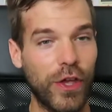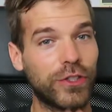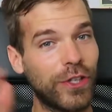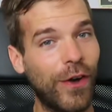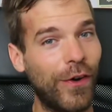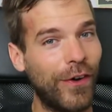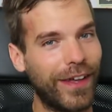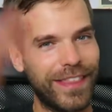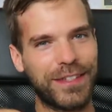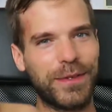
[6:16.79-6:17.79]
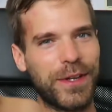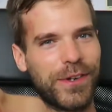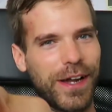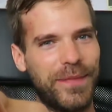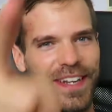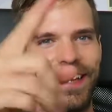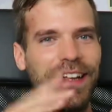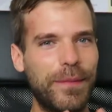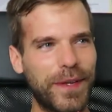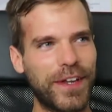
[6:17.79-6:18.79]
So, that's where you come in,
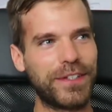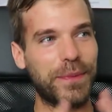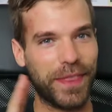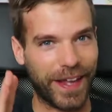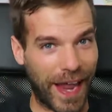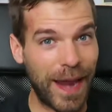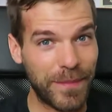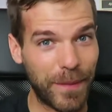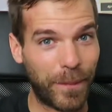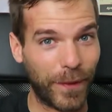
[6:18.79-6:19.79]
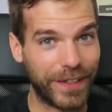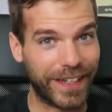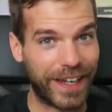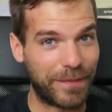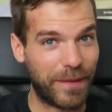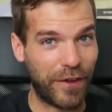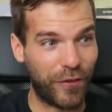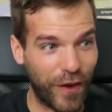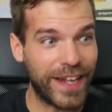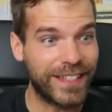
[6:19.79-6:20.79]
because with a camera pointing at my
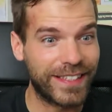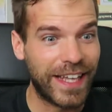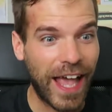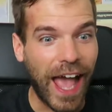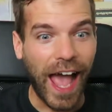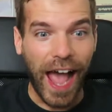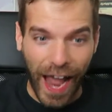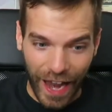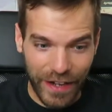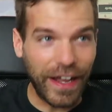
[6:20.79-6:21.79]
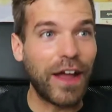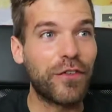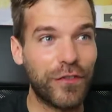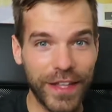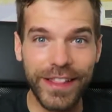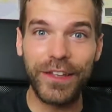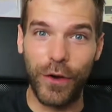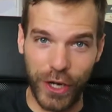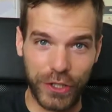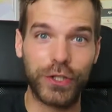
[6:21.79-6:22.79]
face, I feel the
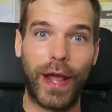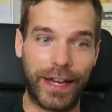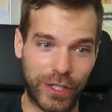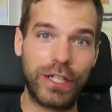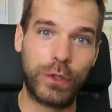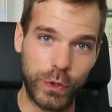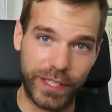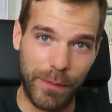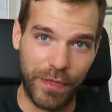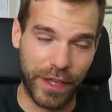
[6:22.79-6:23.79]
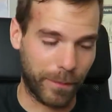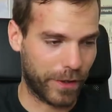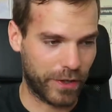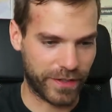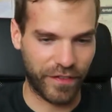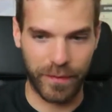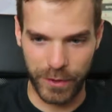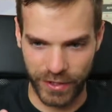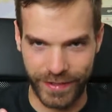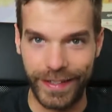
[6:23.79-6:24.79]
urge to actually do something, because if I'm
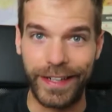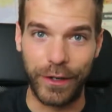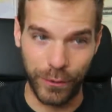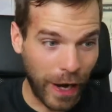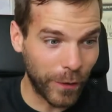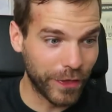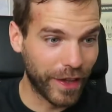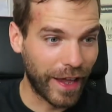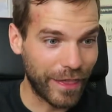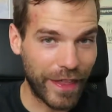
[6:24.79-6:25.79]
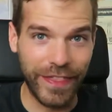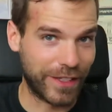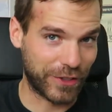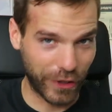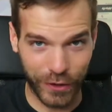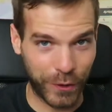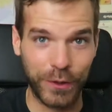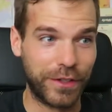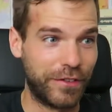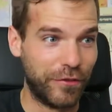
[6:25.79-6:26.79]
just sitting around, then that's not
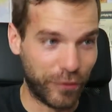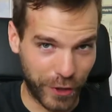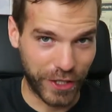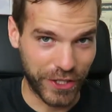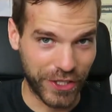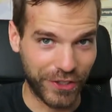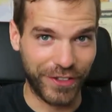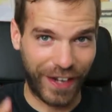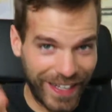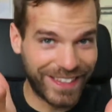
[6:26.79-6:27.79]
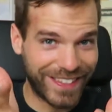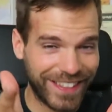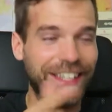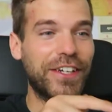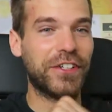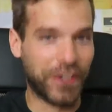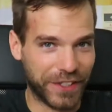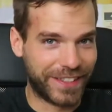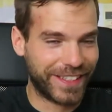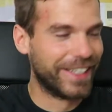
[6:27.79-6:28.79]
good footage, right? Good!